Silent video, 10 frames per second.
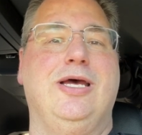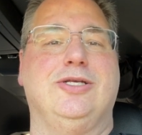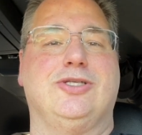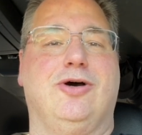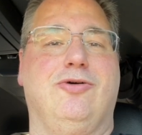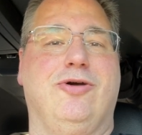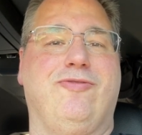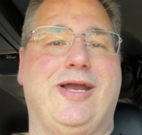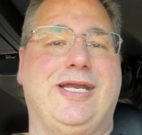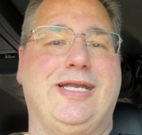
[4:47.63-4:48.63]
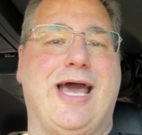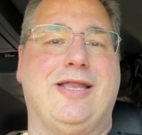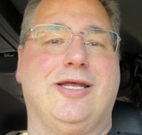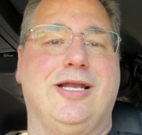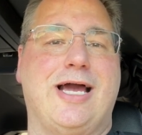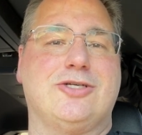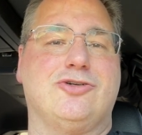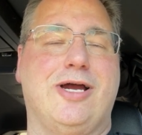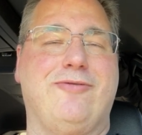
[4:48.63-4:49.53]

So if I need that little extra,